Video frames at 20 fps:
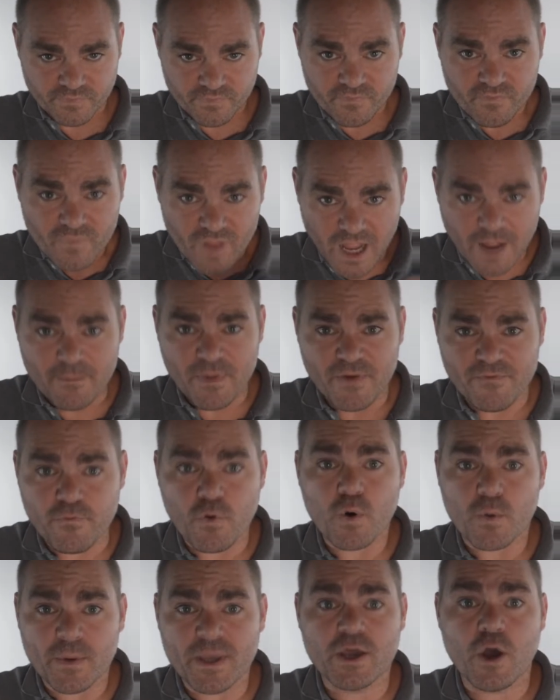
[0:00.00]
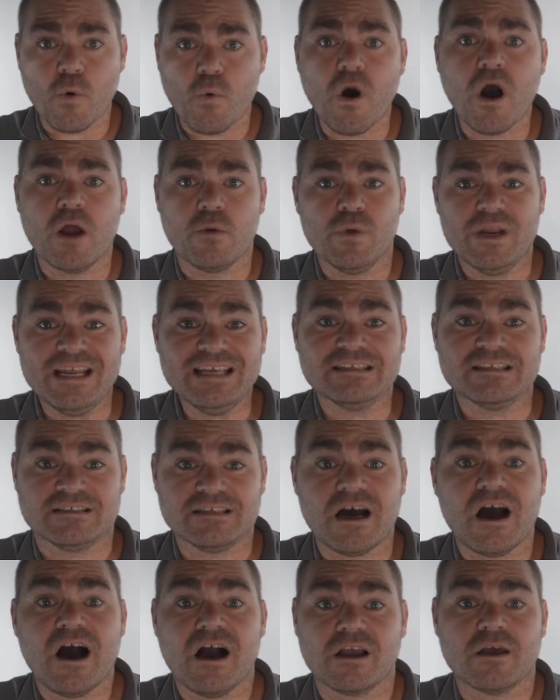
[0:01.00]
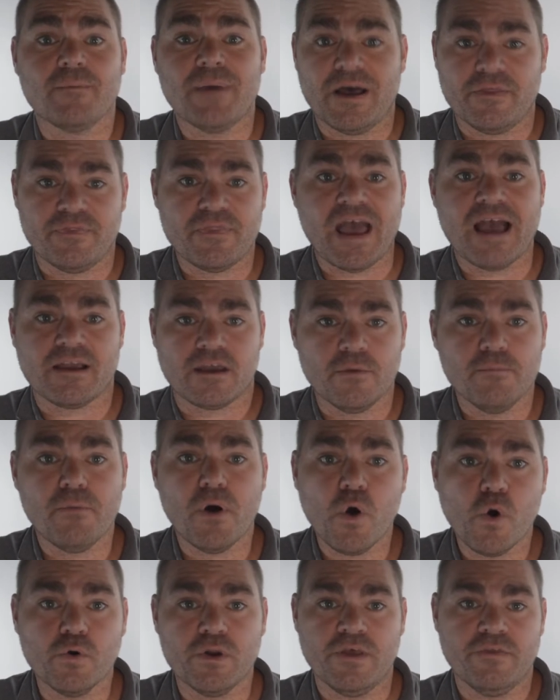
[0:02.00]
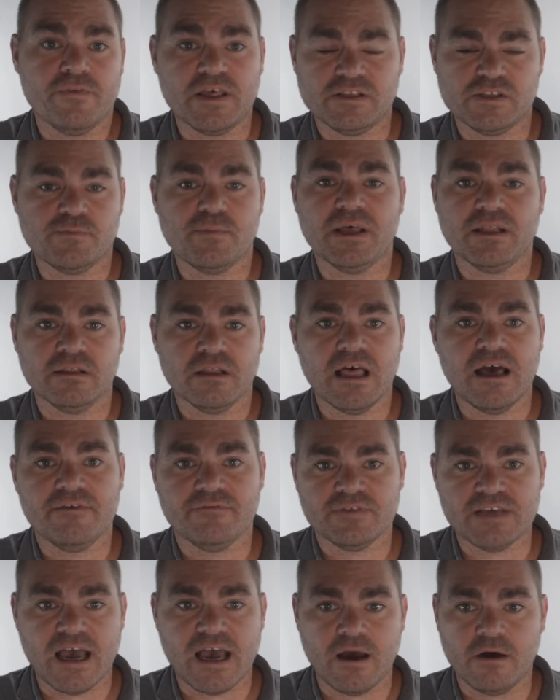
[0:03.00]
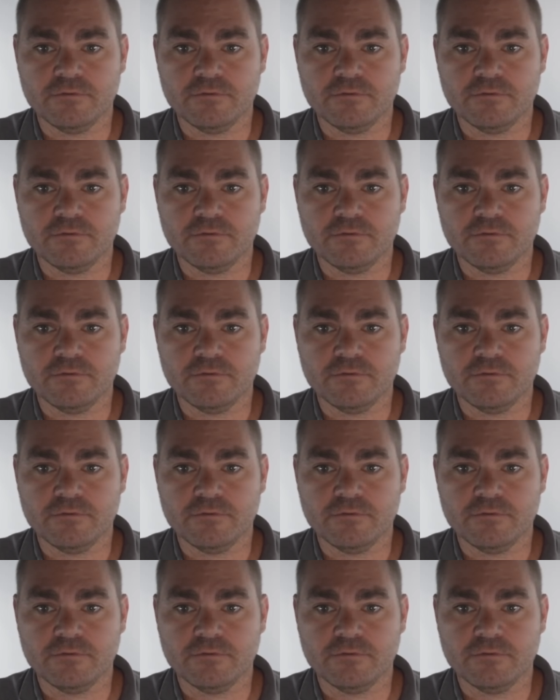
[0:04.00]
And before we go on, we need to talk about that component that's been left out.